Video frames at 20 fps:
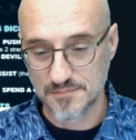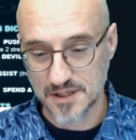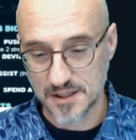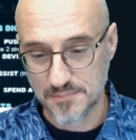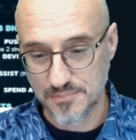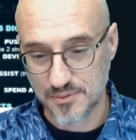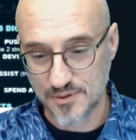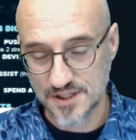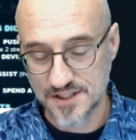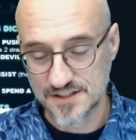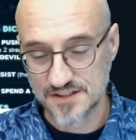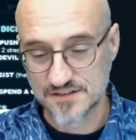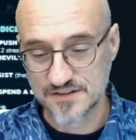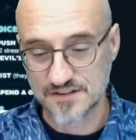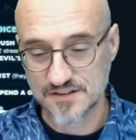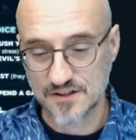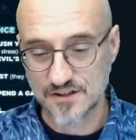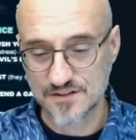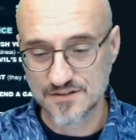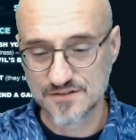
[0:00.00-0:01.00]
point is it
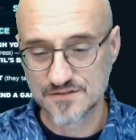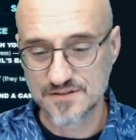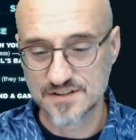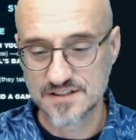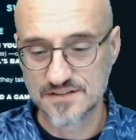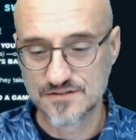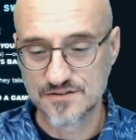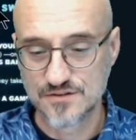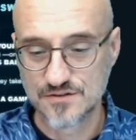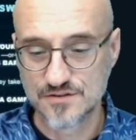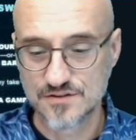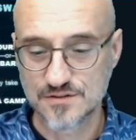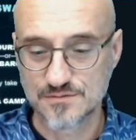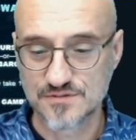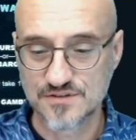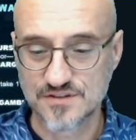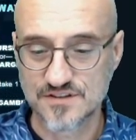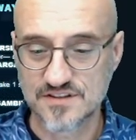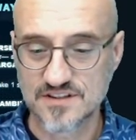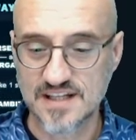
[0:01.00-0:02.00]
also gives you some
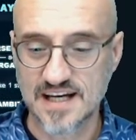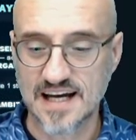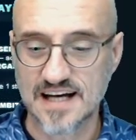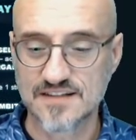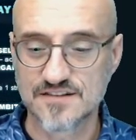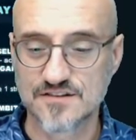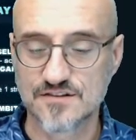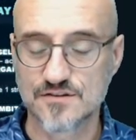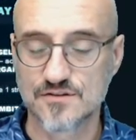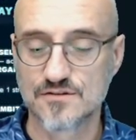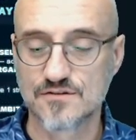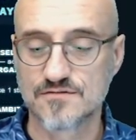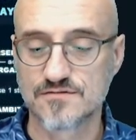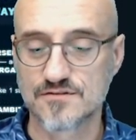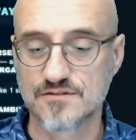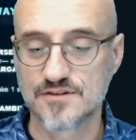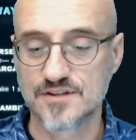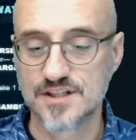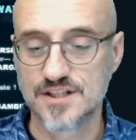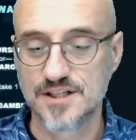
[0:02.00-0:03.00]
stats
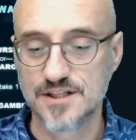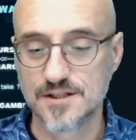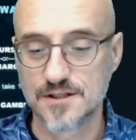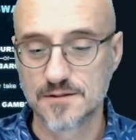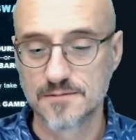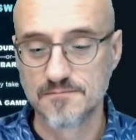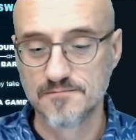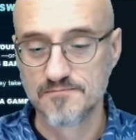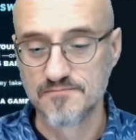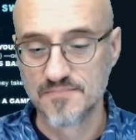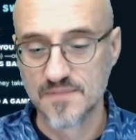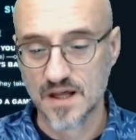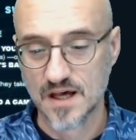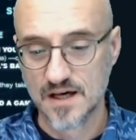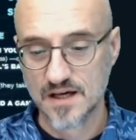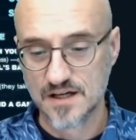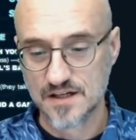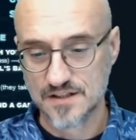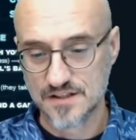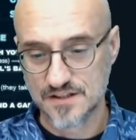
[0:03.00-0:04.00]
over here.
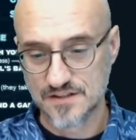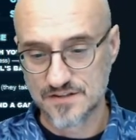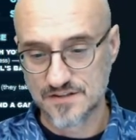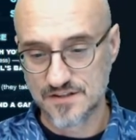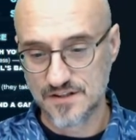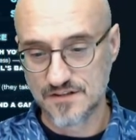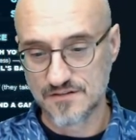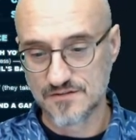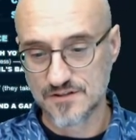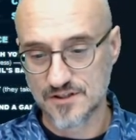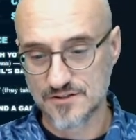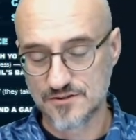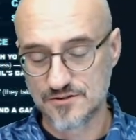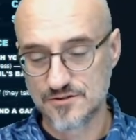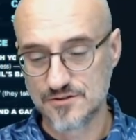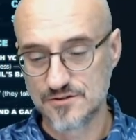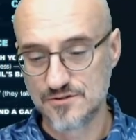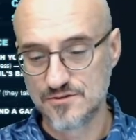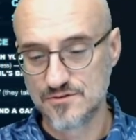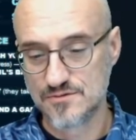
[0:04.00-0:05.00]
You see you've got
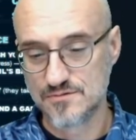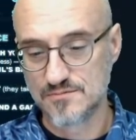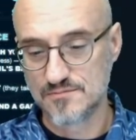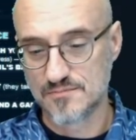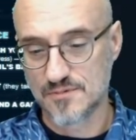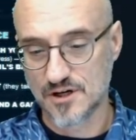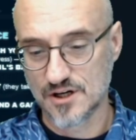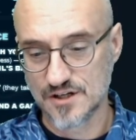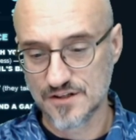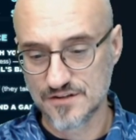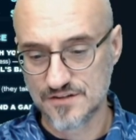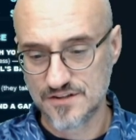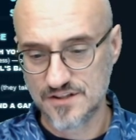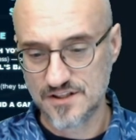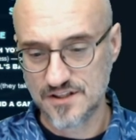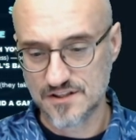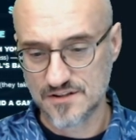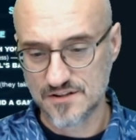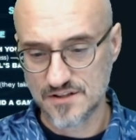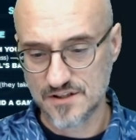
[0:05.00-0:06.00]
2 marks
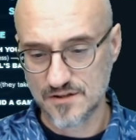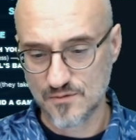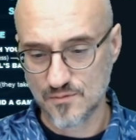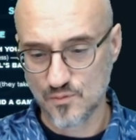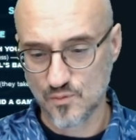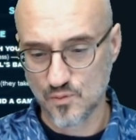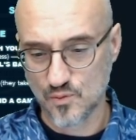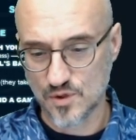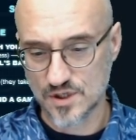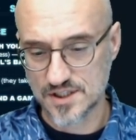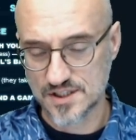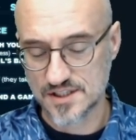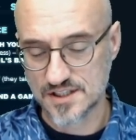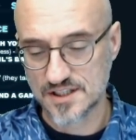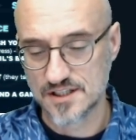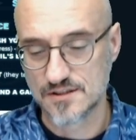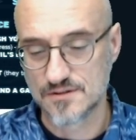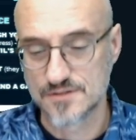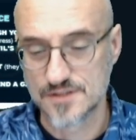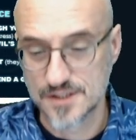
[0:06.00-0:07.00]
here and 1
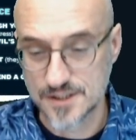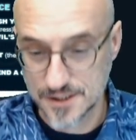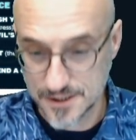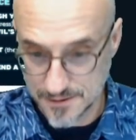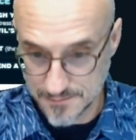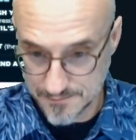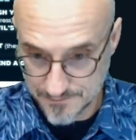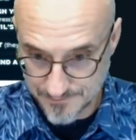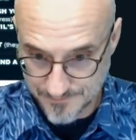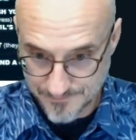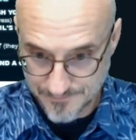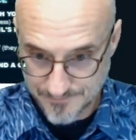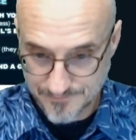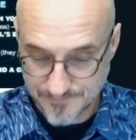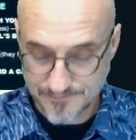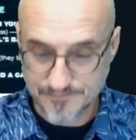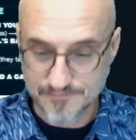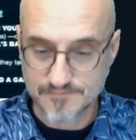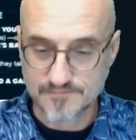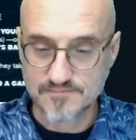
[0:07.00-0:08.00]
down here.
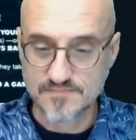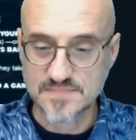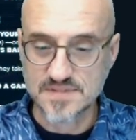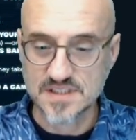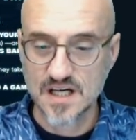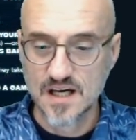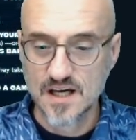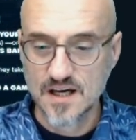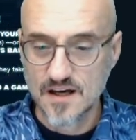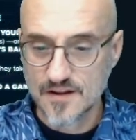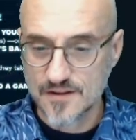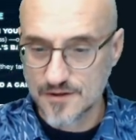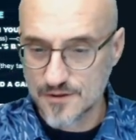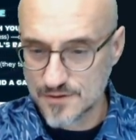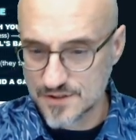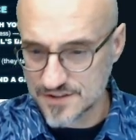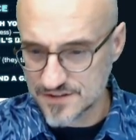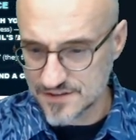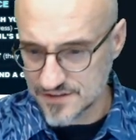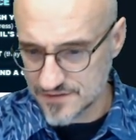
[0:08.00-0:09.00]
There
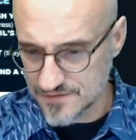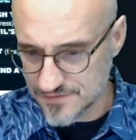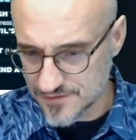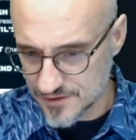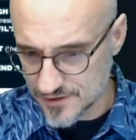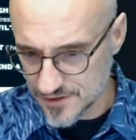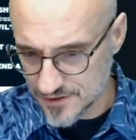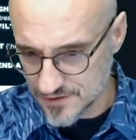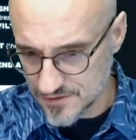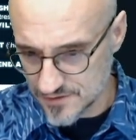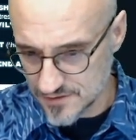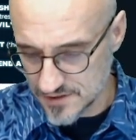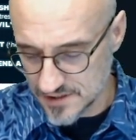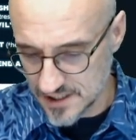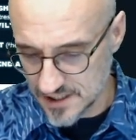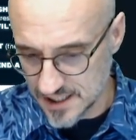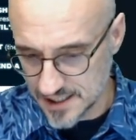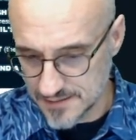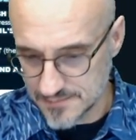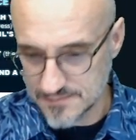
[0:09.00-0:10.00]
is this vertical
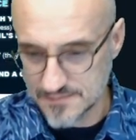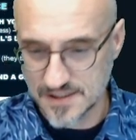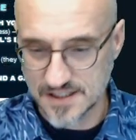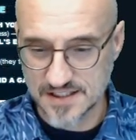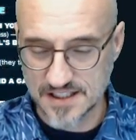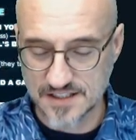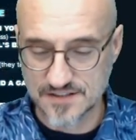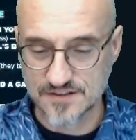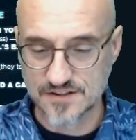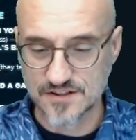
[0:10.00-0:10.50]
line, and that's going to